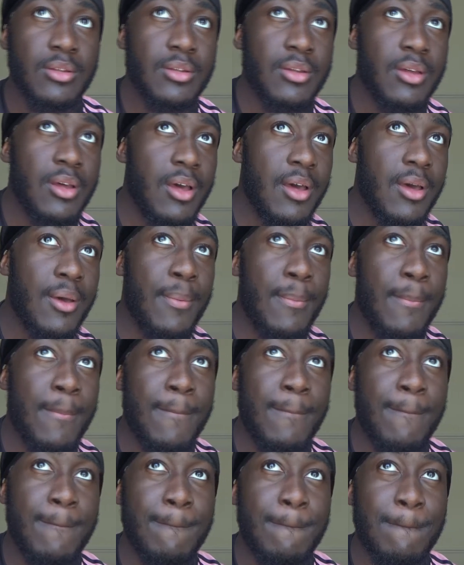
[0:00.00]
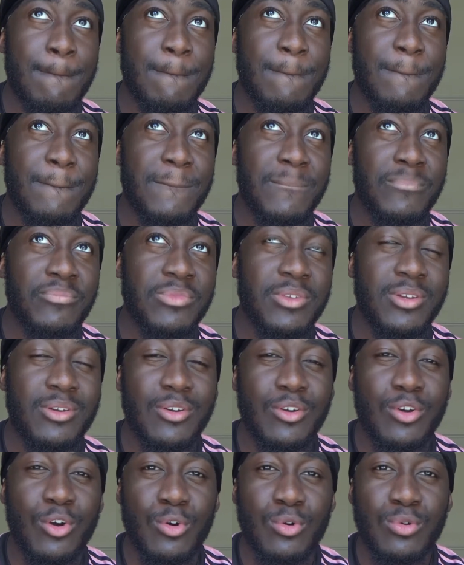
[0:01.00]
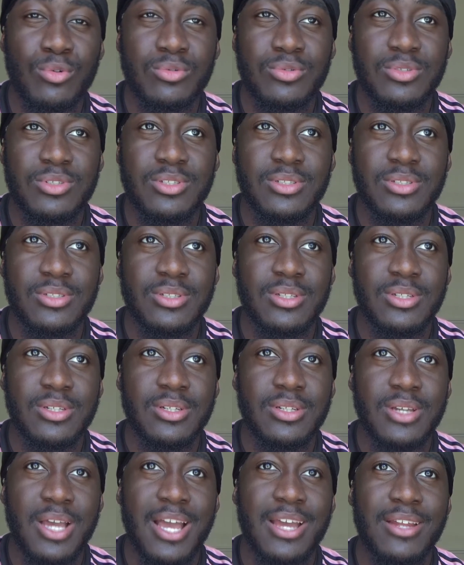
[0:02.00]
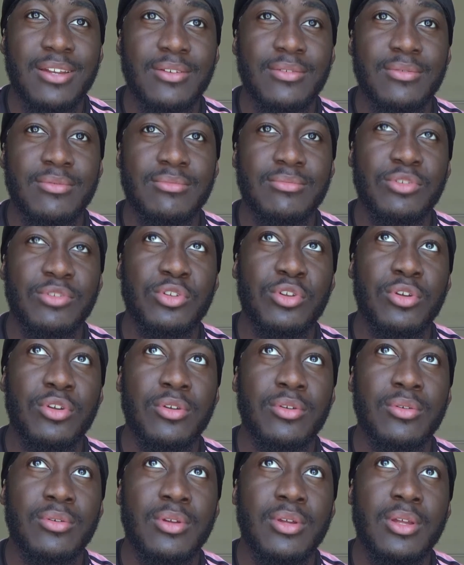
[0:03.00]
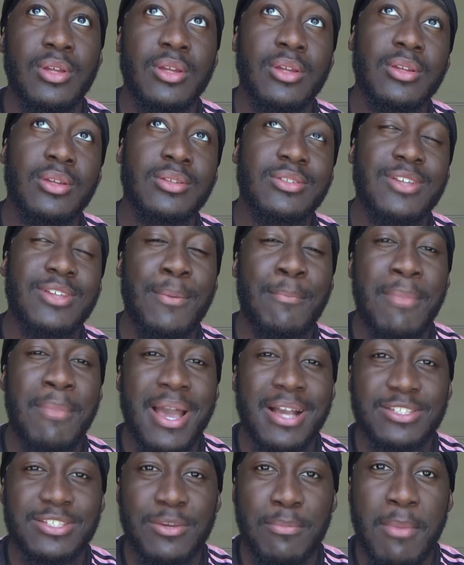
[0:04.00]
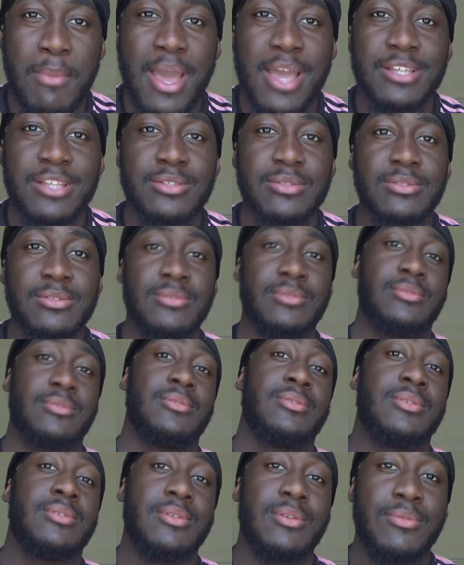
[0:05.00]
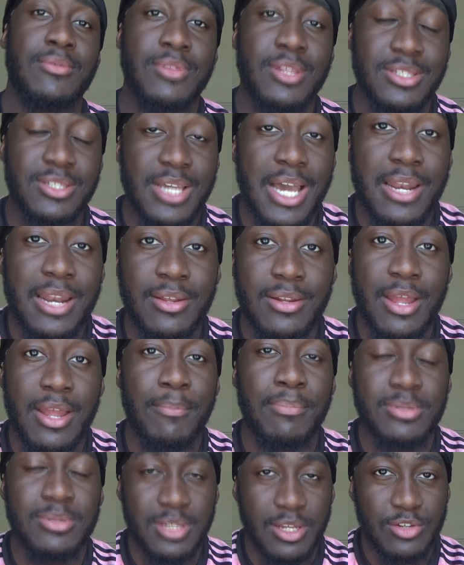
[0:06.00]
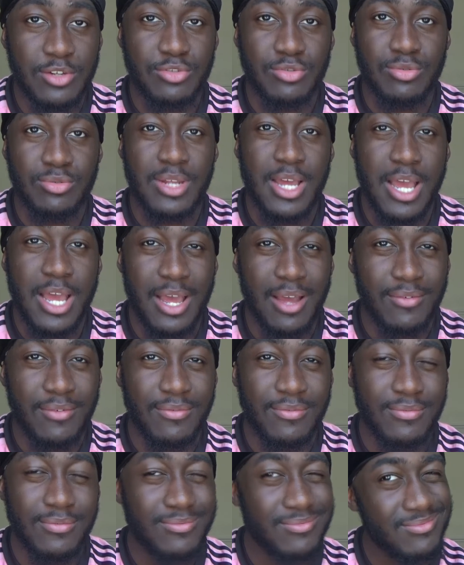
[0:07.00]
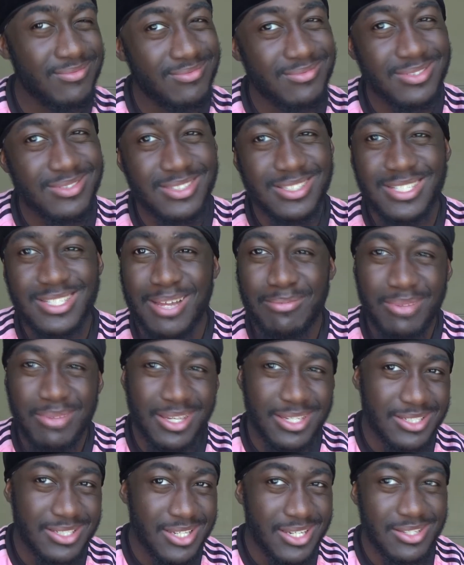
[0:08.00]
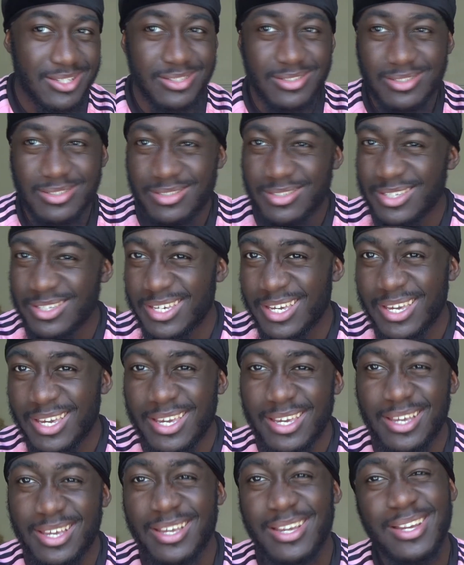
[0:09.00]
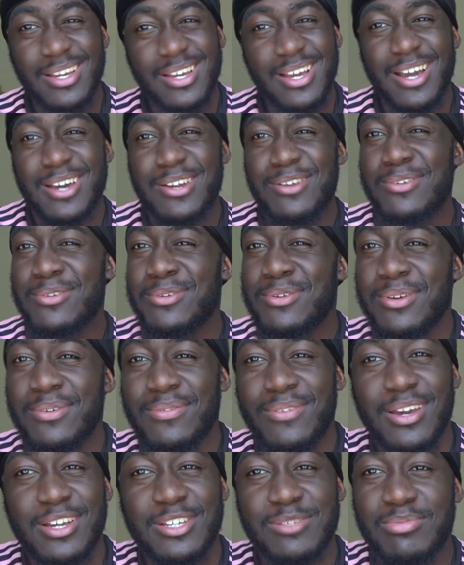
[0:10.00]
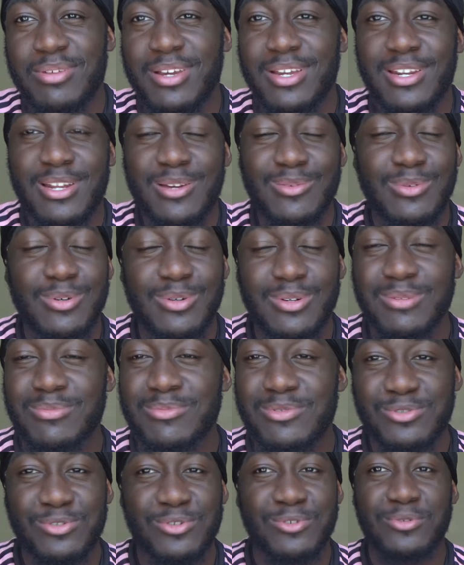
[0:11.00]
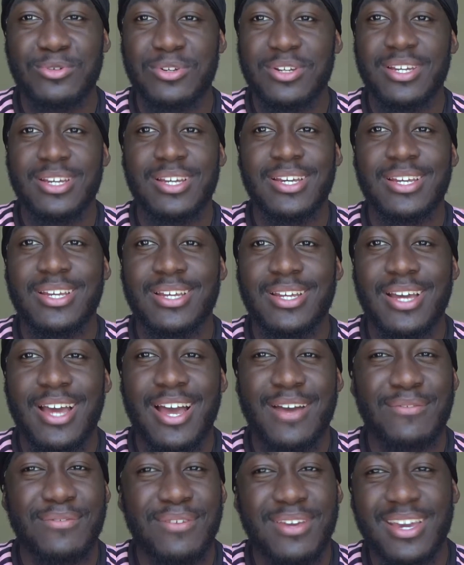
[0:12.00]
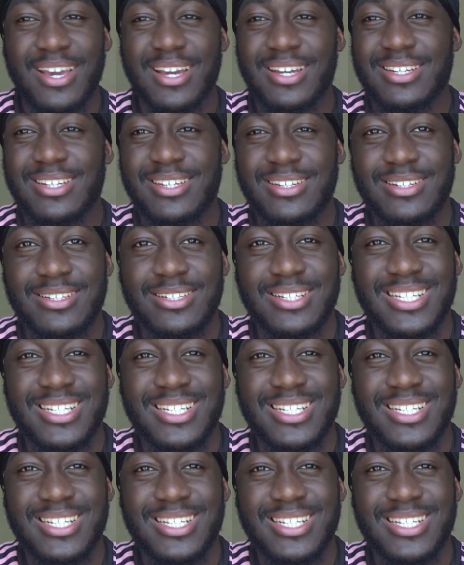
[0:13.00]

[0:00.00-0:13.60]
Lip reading: the goals, and, you know, to maximize the talent and potential that I have. Does that make sense? Do you get it? I don't know if I explained that well, I'm sorry. I think I did.